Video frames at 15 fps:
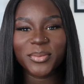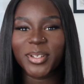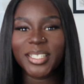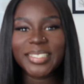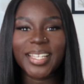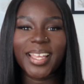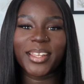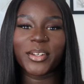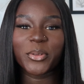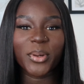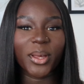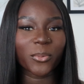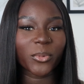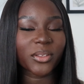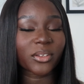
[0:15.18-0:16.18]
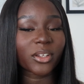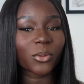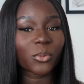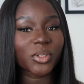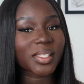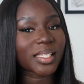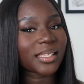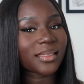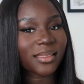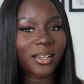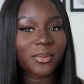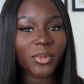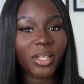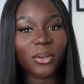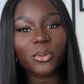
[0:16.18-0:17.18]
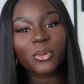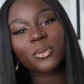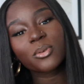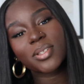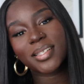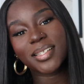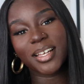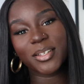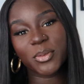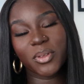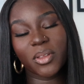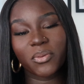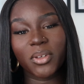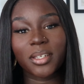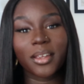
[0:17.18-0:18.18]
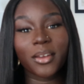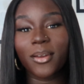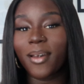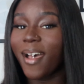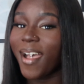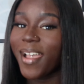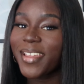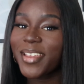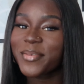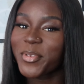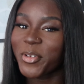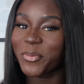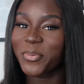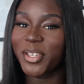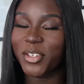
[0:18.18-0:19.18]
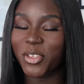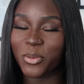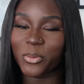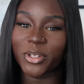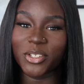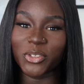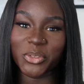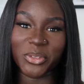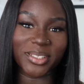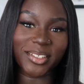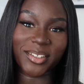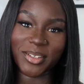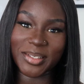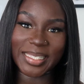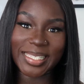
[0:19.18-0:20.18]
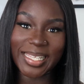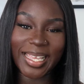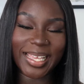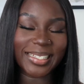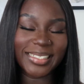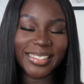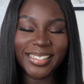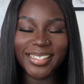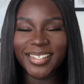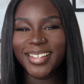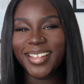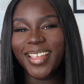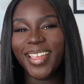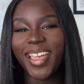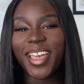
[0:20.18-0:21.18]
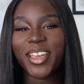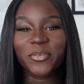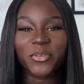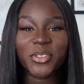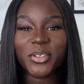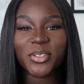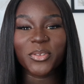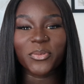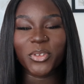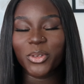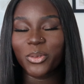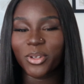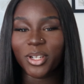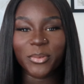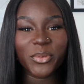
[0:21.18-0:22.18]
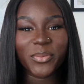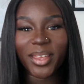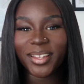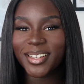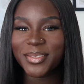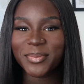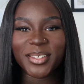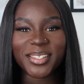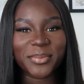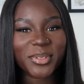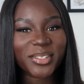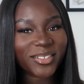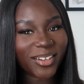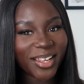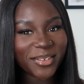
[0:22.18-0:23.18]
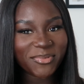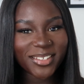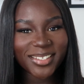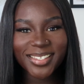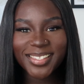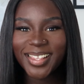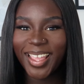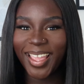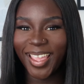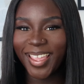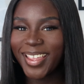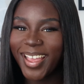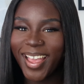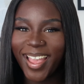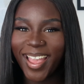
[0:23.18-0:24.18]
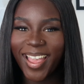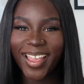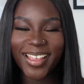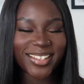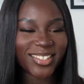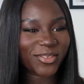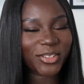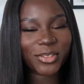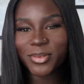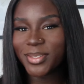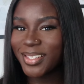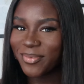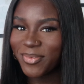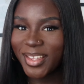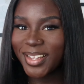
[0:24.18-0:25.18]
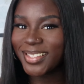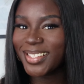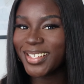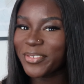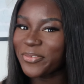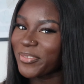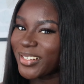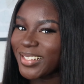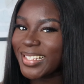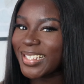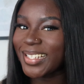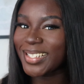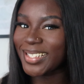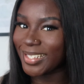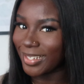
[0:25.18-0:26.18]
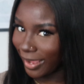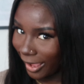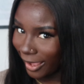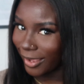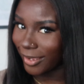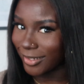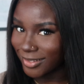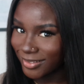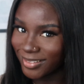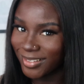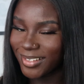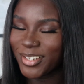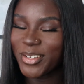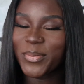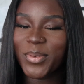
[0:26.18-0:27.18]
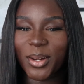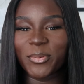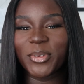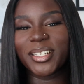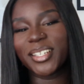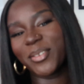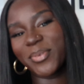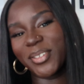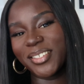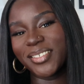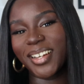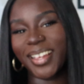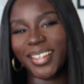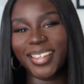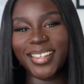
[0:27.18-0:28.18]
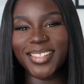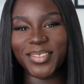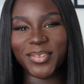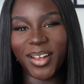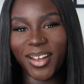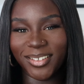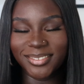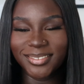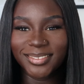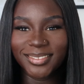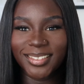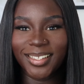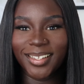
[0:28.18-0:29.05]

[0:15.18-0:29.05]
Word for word: to my channel and whether it was the thumbnail or the title of the video, I am hoping you will enjoy the content. And for those of you who are coming back as my subscribers, hey guys, we're doing something different today, but I'm really hoping you like it as well.